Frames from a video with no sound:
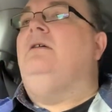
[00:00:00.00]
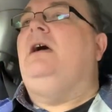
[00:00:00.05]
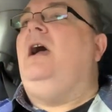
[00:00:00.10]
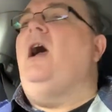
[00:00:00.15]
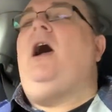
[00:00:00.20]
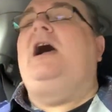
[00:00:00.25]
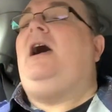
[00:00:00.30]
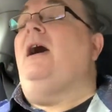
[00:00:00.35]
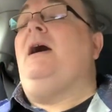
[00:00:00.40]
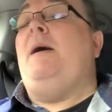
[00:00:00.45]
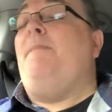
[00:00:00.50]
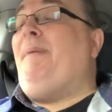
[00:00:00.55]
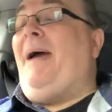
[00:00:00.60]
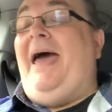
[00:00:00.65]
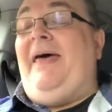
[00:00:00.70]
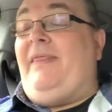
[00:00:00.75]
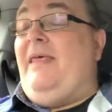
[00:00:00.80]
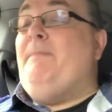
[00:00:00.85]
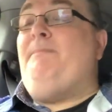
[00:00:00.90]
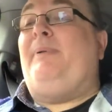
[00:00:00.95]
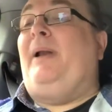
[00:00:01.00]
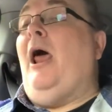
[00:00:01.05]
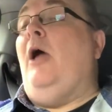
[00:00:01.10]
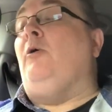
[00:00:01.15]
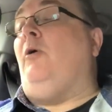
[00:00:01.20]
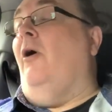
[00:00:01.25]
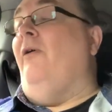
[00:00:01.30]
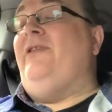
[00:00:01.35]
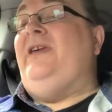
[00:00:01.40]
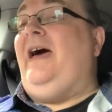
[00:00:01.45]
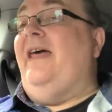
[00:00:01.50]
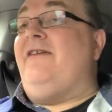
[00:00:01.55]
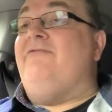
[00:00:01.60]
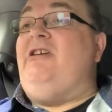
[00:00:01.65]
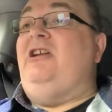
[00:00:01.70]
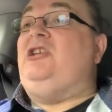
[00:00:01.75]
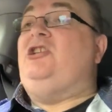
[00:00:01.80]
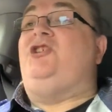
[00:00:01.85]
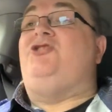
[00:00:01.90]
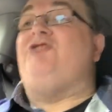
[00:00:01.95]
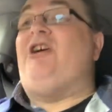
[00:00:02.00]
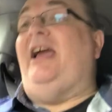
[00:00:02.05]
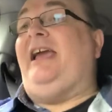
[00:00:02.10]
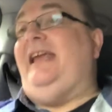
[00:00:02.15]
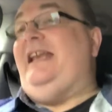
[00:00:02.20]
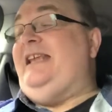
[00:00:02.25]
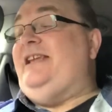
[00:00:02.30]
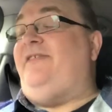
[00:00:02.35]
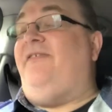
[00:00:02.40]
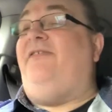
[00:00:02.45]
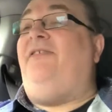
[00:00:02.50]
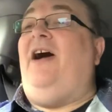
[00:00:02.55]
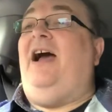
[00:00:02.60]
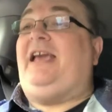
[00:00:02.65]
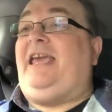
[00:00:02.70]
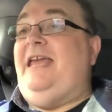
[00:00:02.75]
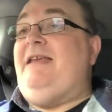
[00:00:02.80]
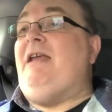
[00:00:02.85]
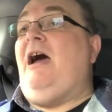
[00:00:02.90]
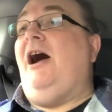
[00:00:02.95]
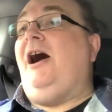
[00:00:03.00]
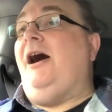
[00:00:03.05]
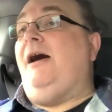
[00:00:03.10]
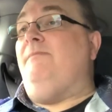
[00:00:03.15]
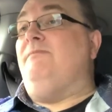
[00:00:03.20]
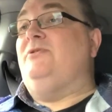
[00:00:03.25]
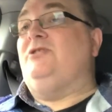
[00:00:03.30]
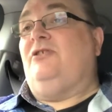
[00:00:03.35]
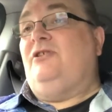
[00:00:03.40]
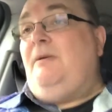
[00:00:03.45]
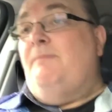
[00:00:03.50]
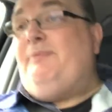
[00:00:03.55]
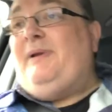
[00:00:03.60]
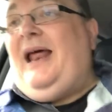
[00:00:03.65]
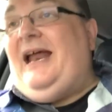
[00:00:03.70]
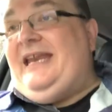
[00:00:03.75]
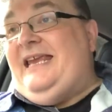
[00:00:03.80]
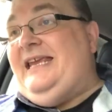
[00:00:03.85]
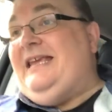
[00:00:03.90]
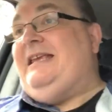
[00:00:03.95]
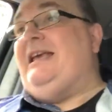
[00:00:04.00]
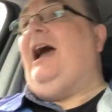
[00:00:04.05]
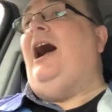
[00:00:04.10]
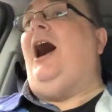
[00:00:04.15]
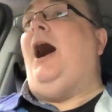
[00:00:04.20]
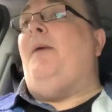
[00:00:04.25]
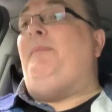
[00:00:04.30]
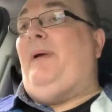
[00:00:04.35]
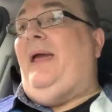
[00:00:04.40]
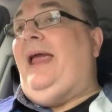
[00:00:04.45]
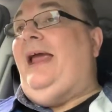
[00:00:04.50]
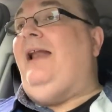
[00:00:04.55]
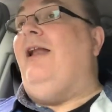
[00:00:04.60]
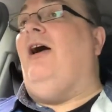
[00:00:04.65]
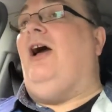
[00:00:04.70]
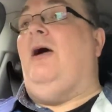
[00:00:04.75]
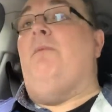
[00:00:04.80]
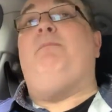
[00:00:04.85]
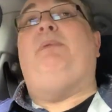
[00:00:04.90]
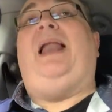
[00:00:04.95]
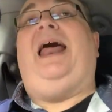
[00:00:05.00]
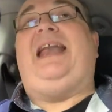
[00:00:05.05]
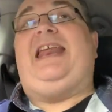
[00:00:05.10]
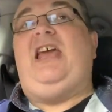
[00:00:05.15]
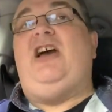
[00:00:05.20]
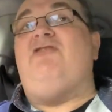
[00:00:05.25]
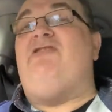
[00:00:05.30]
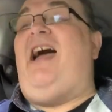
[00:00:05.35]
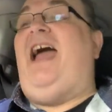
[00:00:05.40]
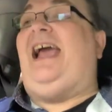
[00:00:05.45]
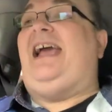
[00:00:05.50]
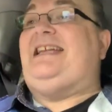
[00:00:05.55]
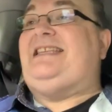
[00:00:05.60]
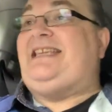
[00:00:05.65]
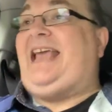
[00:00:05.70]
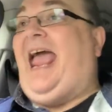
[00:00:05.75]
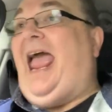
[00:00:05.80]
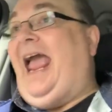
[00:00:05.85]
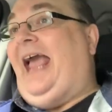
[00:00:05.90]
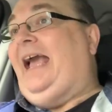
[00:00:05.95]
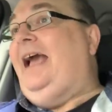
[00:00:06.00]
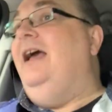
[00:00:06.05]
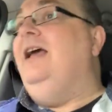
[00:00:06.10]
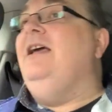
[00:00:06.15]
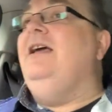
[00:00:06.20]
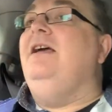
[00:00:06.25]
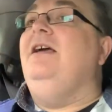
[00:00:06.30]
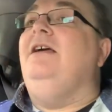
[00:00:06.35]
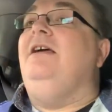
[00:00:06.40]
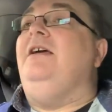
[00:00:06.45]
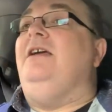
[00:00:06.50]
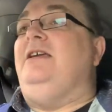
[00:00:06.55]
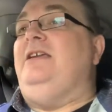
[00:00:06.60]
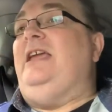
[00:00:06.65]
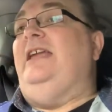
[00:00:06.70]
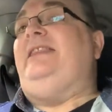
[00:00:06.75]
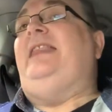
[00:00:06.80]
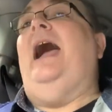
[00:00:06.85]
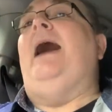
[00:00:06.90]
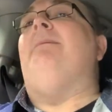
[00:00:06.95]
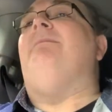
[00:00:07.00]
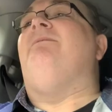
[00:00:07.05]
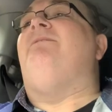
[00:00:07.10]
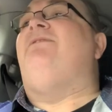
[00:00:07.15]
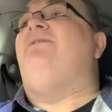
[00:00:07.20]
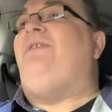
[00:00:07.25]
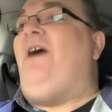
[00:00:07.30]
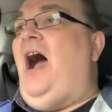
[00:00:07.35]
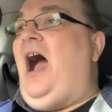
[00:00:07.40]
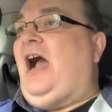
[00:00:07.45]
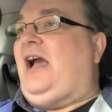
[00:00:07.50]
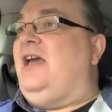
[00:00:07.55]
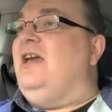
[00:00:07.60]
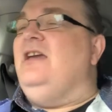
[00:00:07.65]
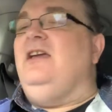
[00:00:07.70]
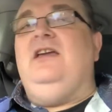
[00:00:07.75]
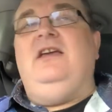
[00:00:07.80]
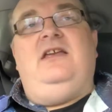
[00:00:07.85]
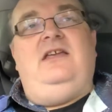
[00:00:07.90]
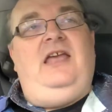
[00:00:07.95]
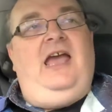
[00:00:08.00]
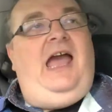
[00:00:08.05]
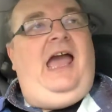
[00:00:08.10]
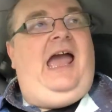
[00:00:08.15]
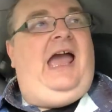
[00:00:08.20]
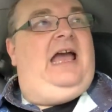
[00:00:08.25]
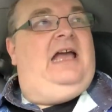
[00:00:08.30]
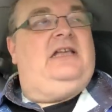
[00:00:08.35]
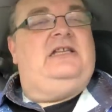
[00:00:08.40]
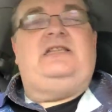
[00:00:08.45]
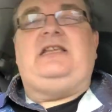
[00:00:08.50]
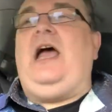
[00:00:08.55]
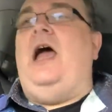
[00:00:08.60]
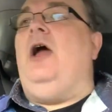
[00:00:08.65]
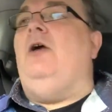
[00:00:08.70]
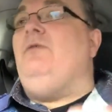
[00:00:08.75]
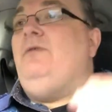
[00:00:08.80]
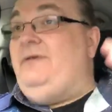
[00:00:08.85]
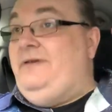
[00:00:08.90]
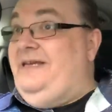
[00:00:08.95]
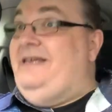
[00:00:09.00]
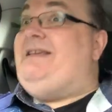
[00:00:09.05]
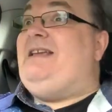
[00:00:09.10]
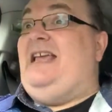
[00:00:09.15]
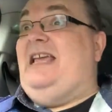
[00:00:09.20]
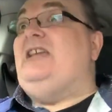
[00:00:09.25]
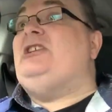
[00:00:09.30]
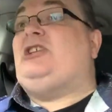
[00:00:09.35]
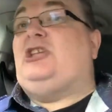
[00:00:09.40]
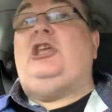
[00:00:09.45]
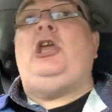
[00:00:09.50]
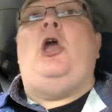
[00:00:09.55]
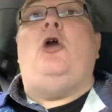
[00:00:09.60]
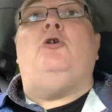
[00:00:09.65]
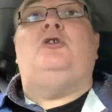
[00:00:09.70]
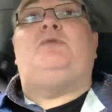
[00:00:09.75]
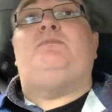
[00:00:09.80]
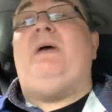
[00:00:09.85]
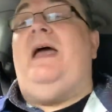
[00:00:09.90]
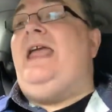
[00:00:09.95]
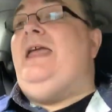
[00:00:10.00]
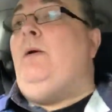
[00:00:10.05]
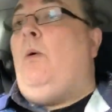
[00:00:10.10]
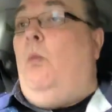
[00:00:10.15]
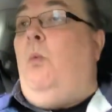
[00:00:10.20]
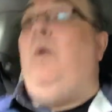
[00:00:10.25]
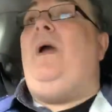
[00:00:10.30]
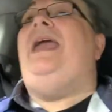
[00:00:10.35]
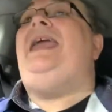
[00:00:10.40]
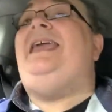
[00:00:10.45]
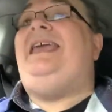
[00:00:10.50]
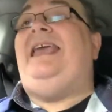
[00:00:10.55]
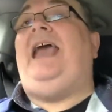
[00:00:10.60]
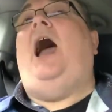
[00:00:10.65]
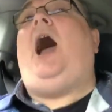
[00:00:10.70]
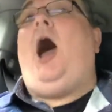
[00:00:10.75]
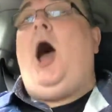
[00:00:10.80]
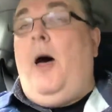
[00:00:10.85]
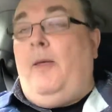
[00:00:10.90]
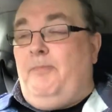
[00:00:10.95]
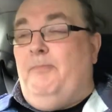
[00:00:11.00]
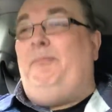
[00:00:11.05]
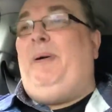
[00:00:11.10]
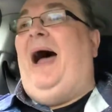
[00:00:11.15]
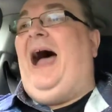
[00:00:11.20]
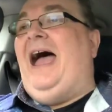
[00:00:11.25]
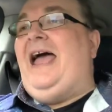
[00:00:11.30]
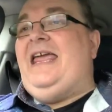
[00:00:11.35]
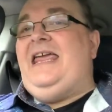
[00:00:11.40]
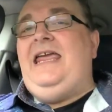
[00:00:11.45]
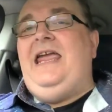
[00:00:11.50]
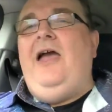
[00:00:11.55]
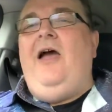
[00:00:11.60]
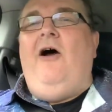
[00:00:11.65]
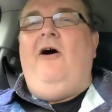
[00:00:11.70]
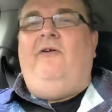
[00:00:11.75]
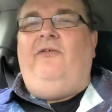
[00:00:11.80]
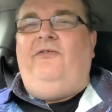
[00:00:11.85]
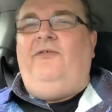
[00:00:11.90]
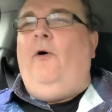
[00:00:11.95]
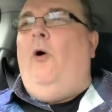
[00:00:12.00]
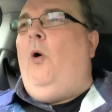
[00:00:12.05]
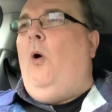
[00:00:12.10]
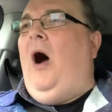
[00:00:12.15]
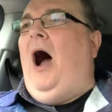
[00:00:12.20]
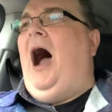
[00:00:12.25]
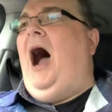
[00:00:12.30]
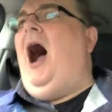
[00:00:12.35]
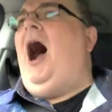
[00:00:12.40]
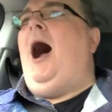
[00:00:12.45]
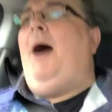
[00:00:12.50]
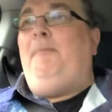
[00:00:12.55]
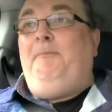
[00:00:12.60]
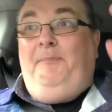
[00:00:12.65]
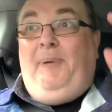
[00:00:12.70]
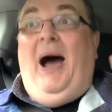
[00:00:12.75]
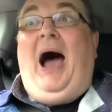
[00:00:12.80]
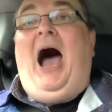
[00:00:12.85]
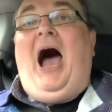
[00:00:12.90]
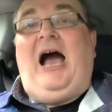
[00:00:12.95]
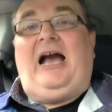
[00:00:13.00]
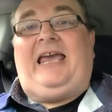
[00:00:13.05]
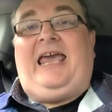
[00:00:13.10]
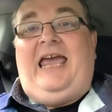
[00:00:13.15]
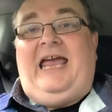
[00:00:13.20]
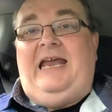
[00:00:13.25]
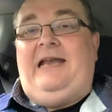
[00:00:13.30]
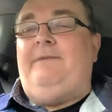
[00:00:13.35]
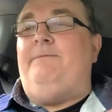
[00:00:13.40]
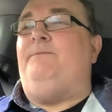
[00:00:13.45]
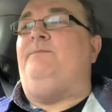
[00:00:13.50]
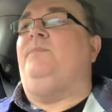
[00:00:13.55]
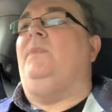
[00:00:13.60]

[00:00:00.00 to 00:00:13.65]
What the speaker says: I bet the bloke on the other end is dragging his f***ing arms on a bloody carpet like a bloody orangutan. You dumb f***. Yeah, so excuse me, we can't pay for our parking.